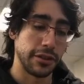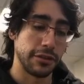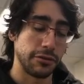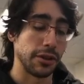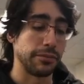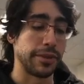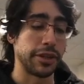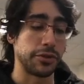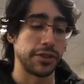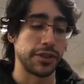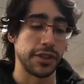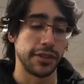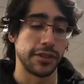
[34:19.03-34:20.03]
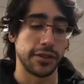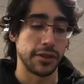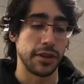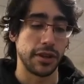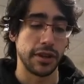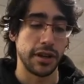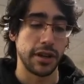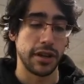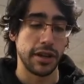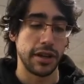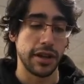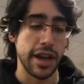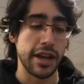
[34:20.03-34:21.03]
well, matrices
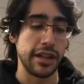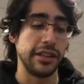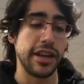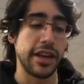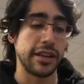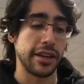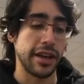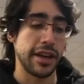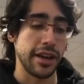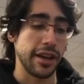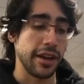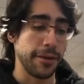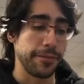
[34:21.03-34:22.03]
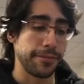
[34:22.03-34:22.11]
len A,